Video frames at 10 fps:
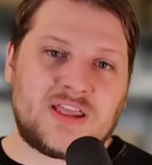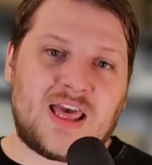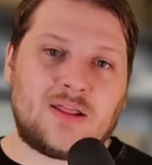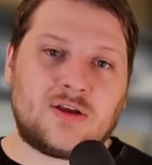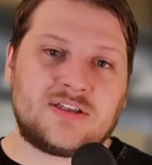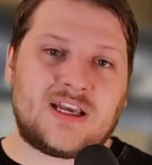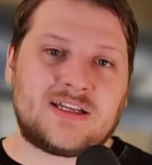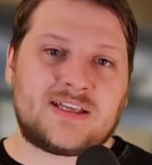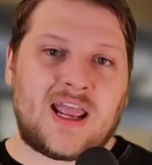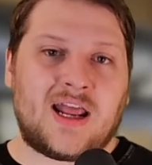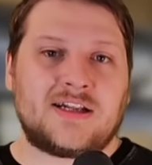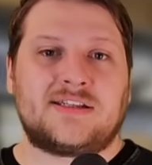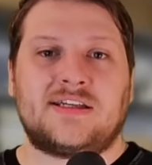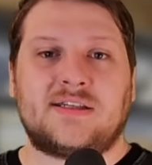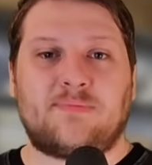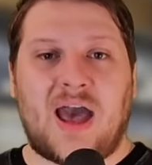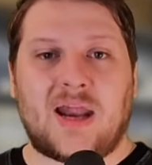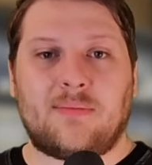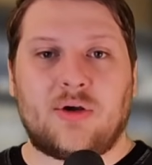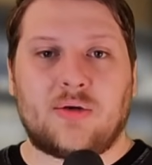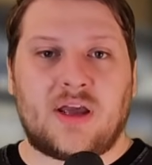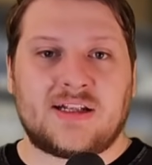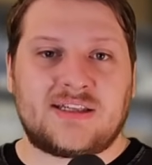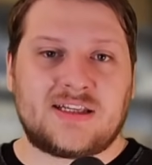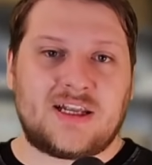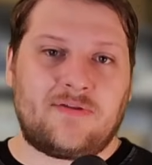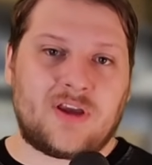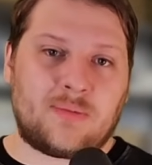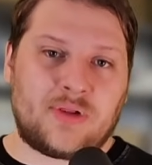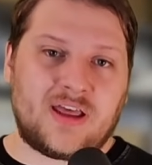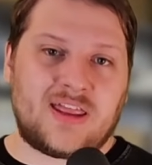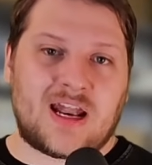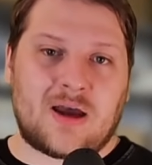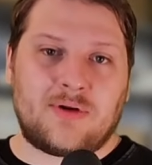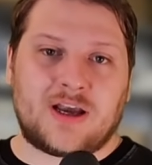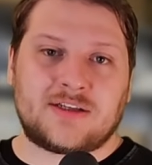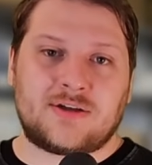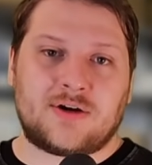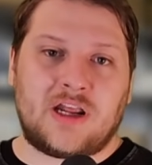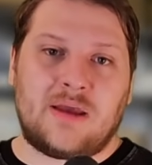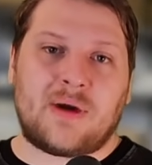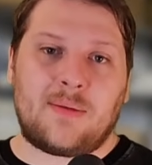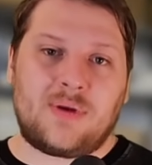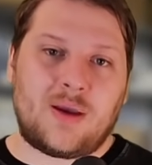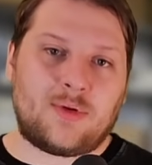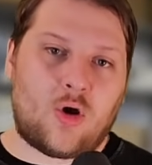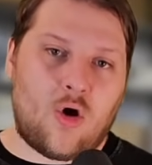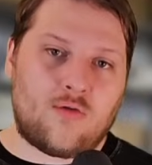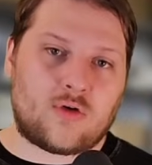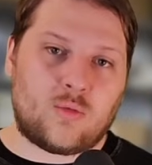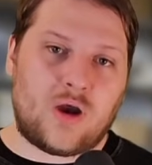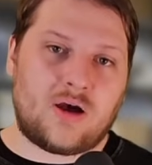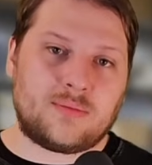then looks at his hand and sees Bad Moon, and says that if he can play that out next turn, he might be able to overwhelm